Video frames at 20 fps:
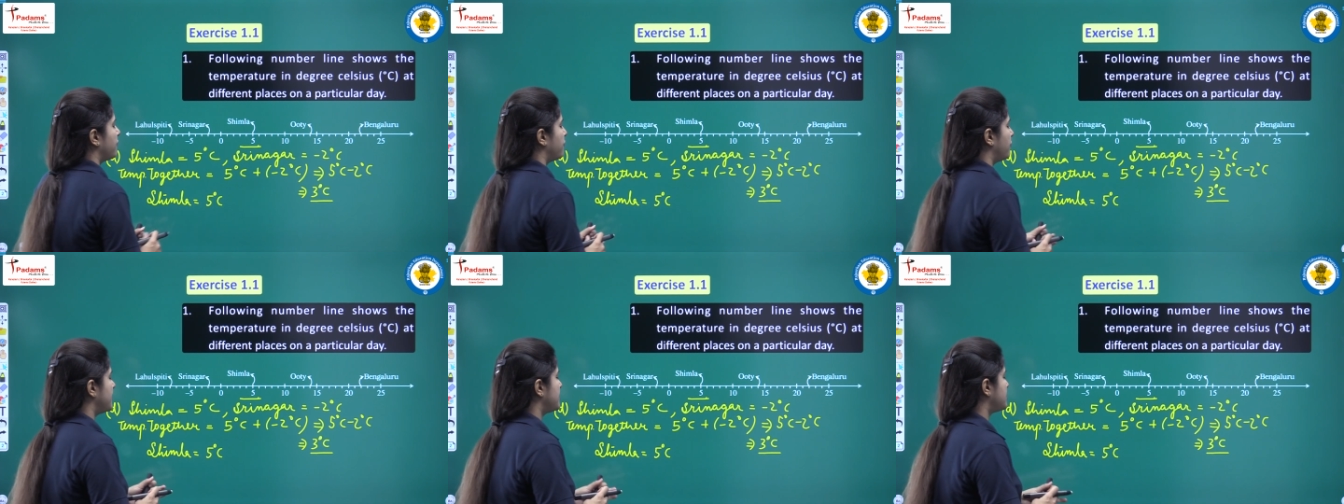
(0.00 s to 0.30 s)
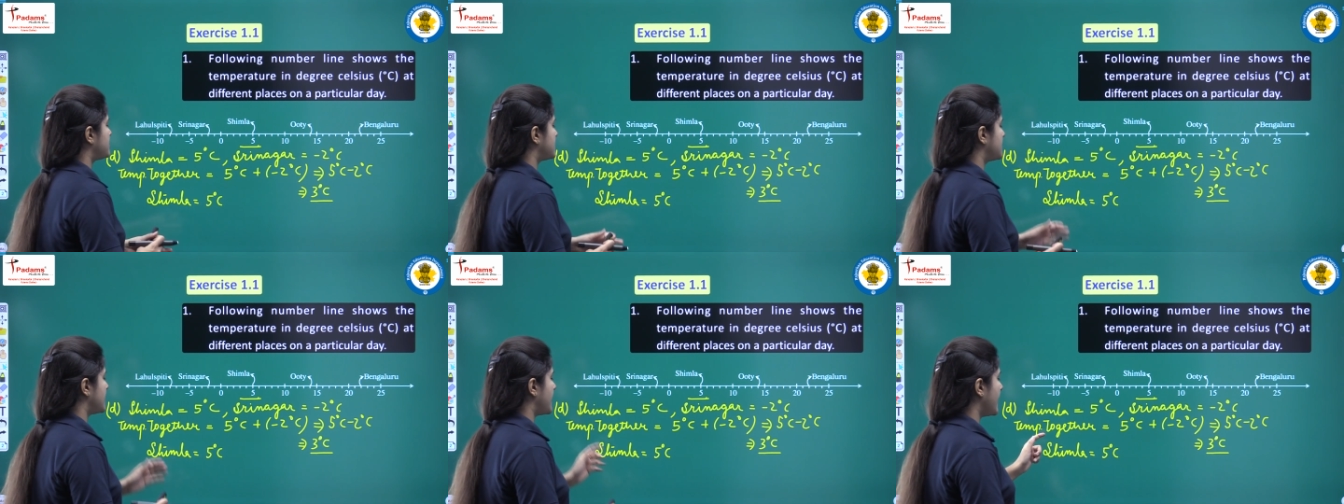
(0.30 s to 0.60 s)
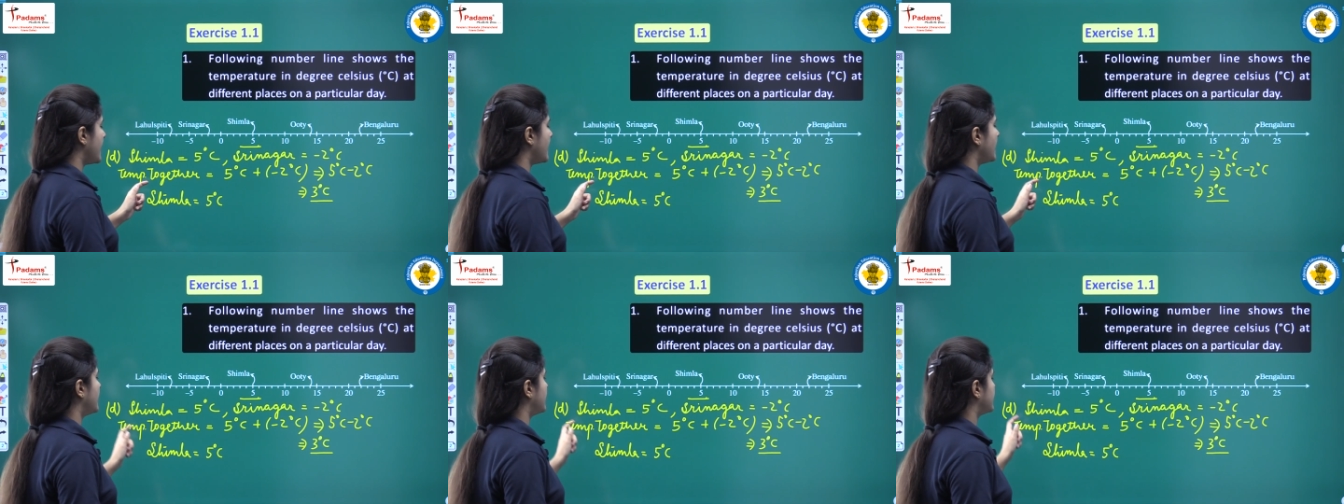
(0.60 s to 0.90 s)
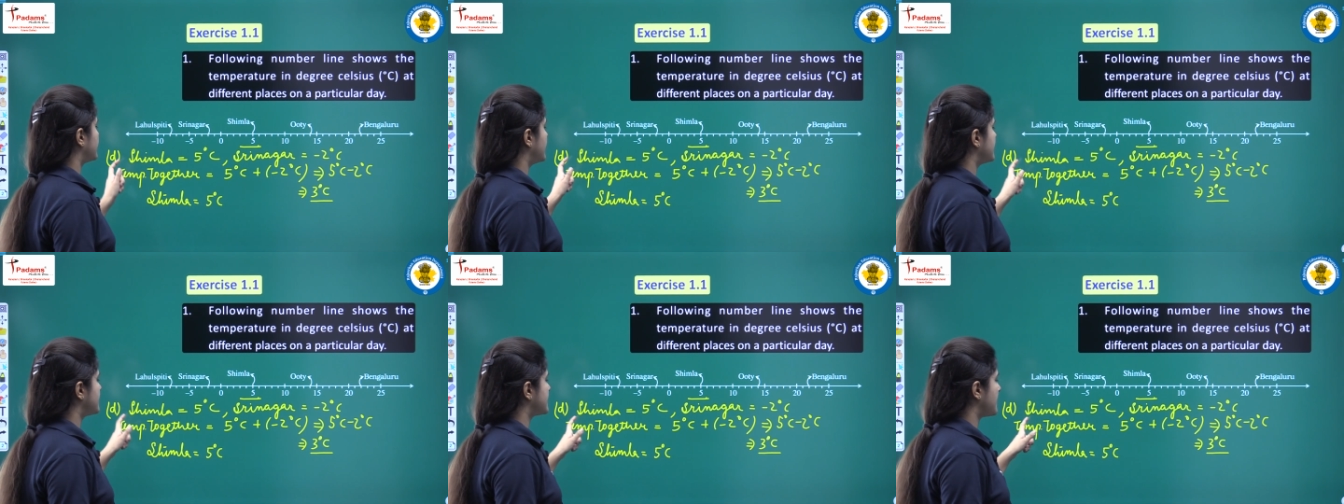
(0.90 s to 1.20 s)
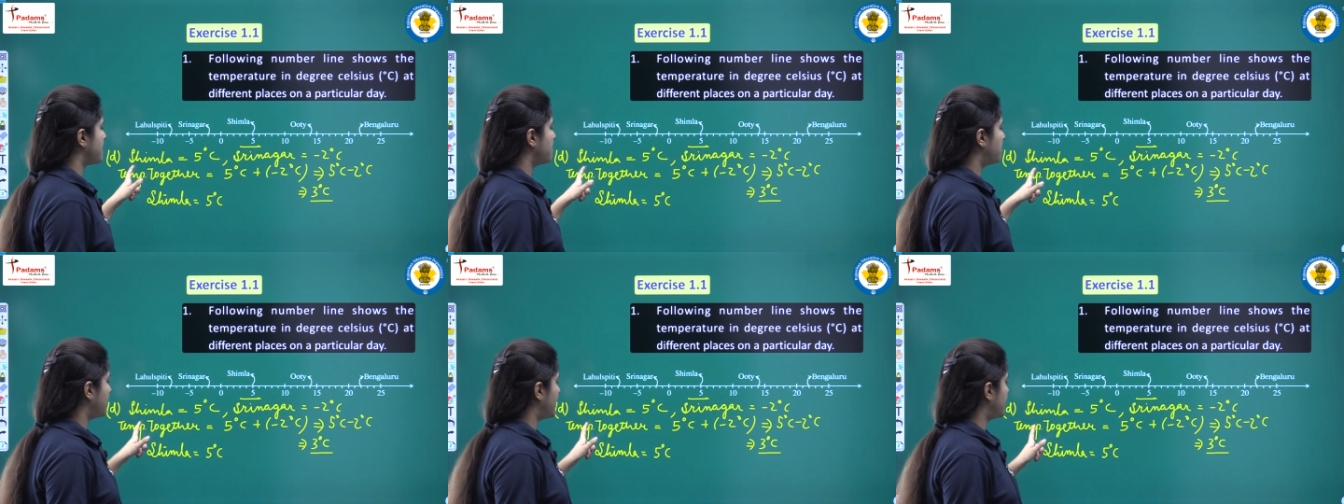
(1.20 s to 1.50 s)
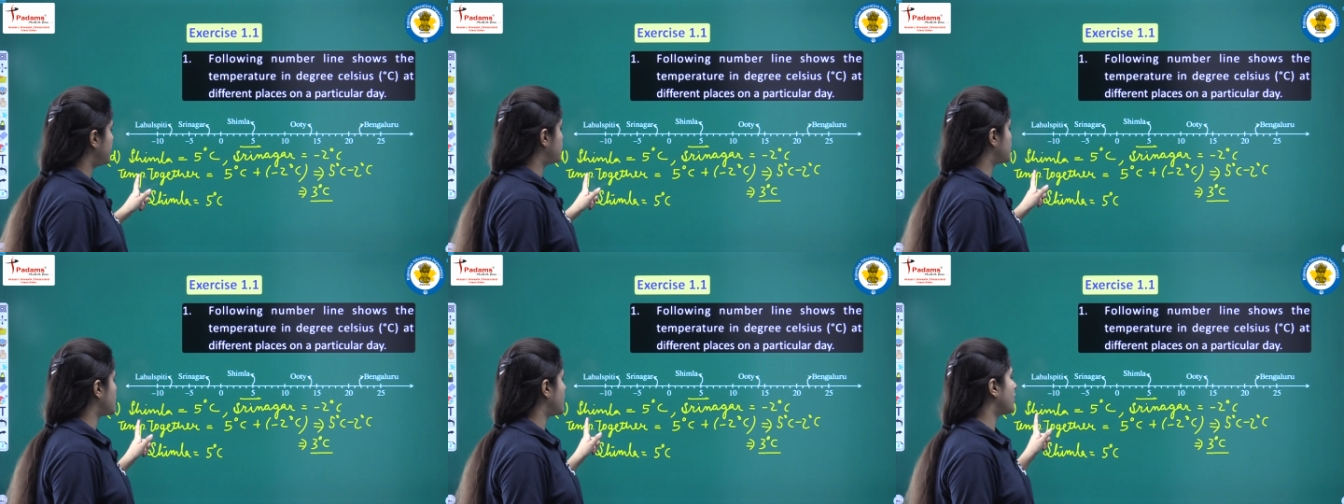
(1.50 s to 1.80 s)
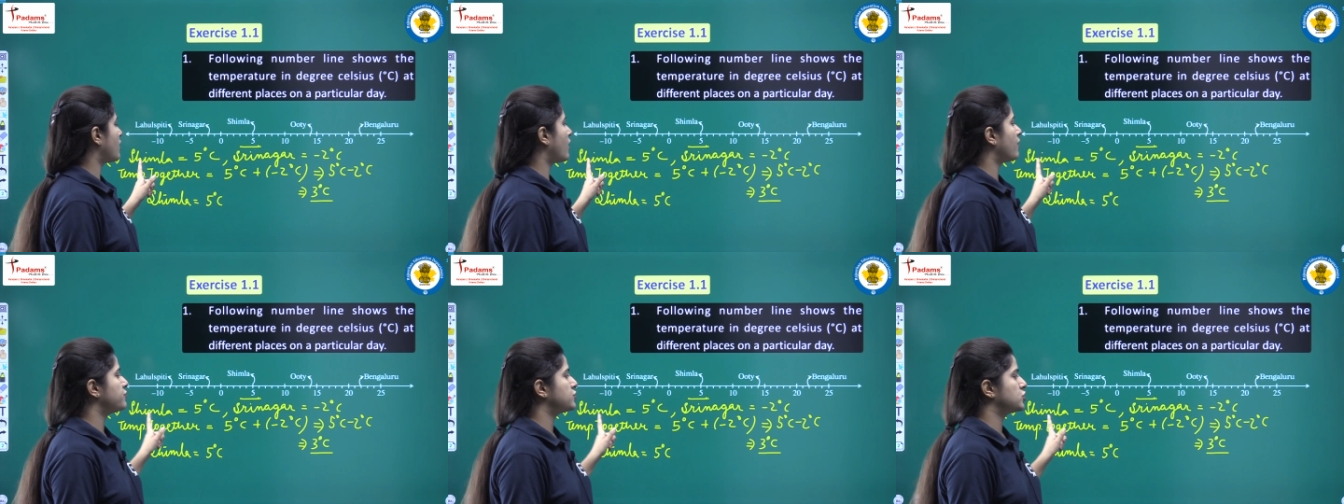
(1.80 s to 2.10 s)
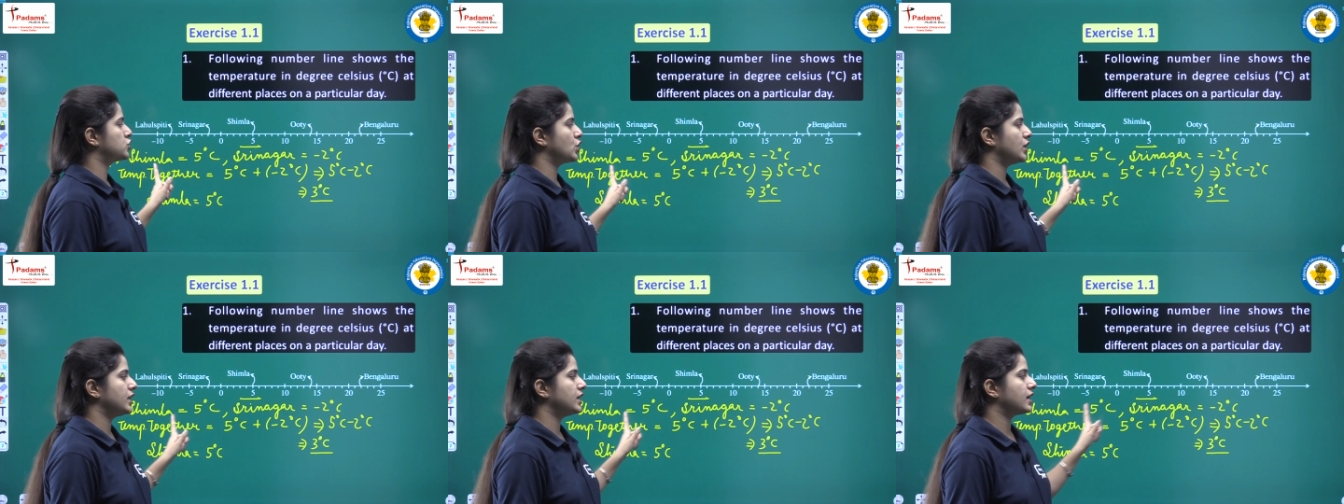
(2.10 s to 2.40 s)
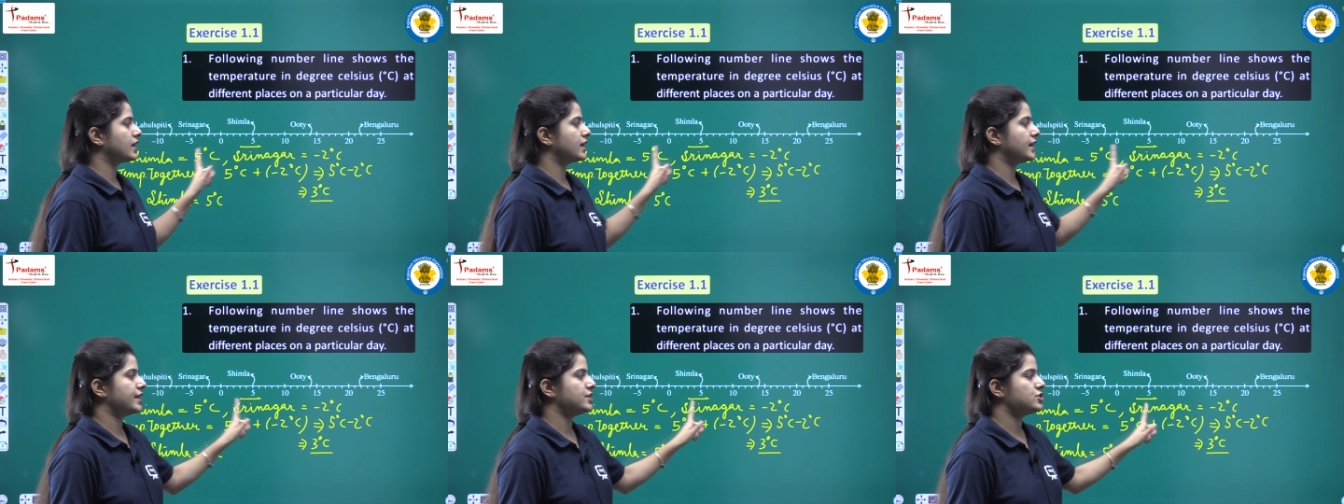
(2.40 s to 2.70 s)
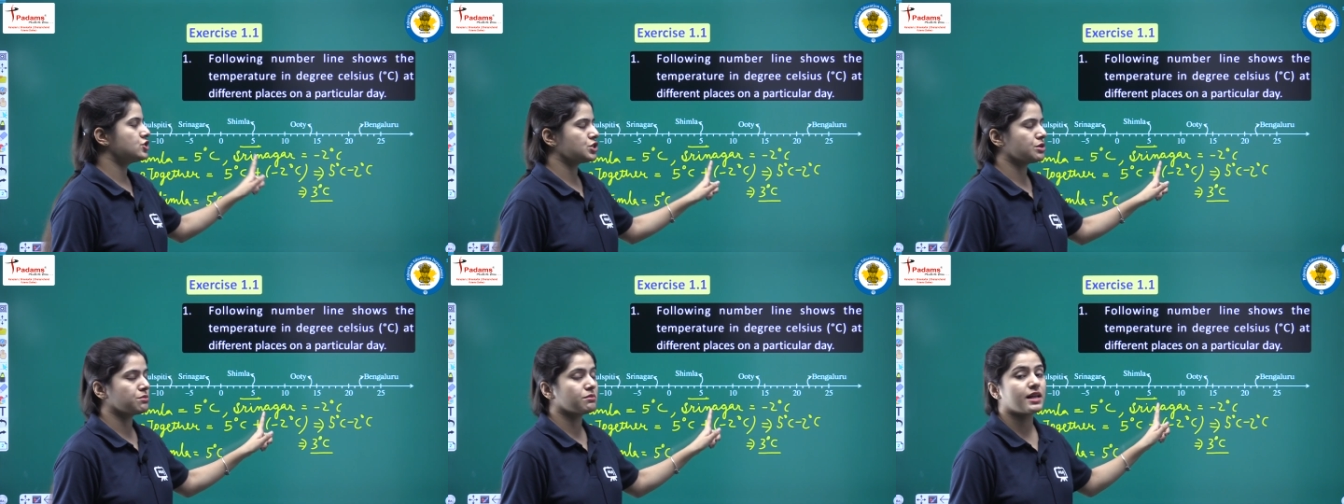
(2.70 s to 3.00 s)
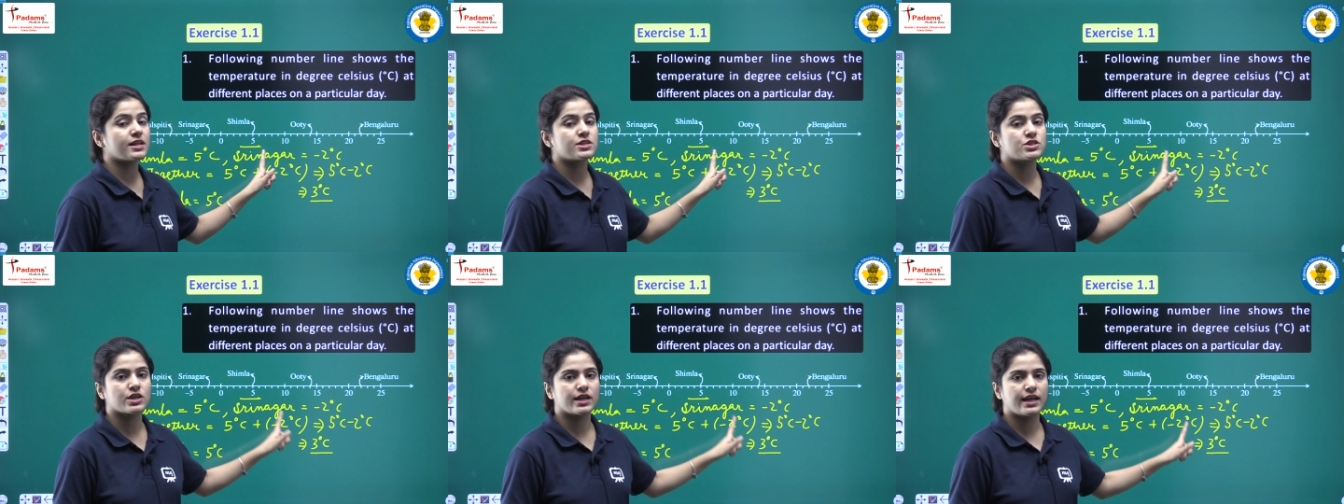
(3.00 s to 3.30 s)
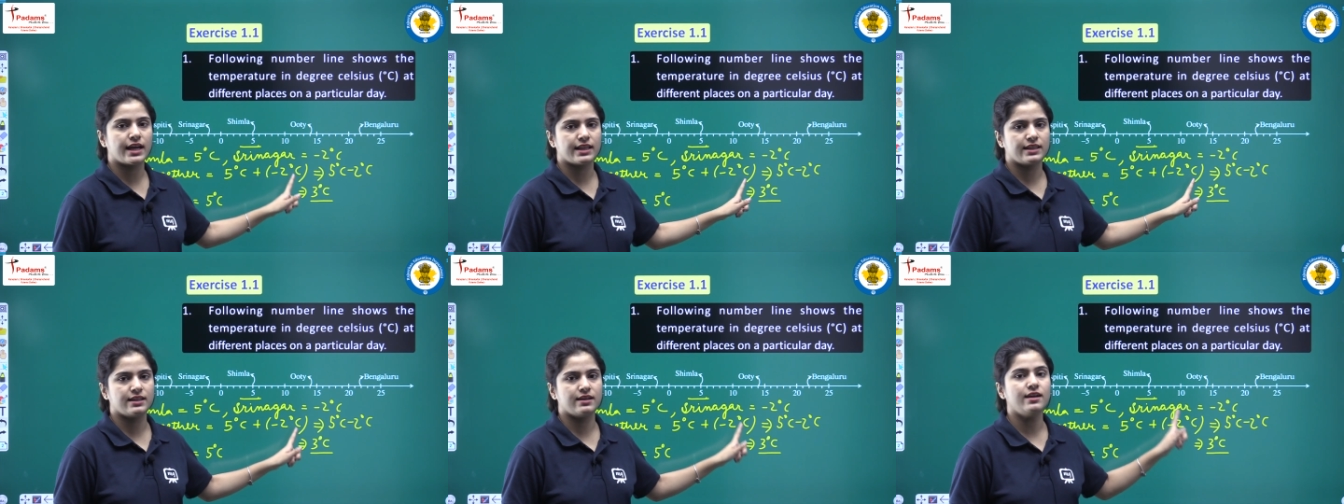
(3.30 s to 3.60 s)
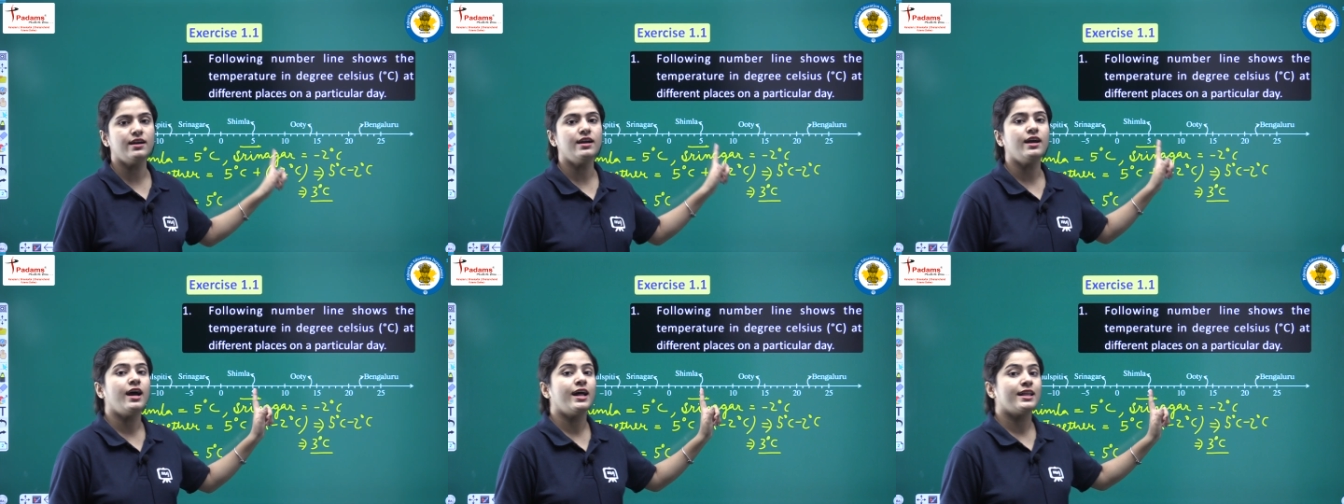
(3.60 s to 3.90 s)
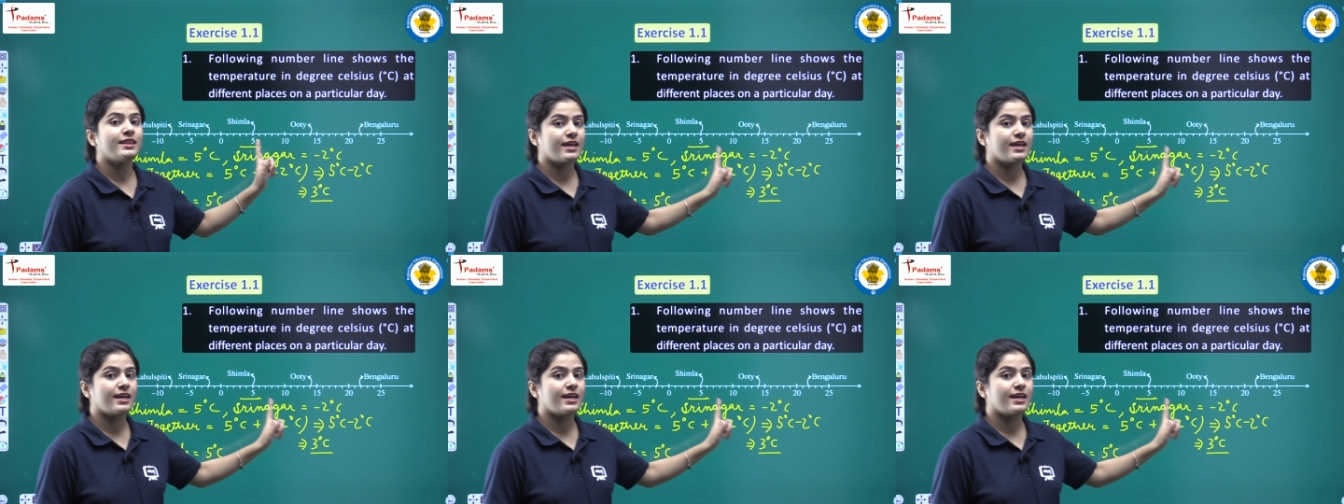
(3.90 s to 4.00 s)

if we take the temperature of Srinagar and Shimla together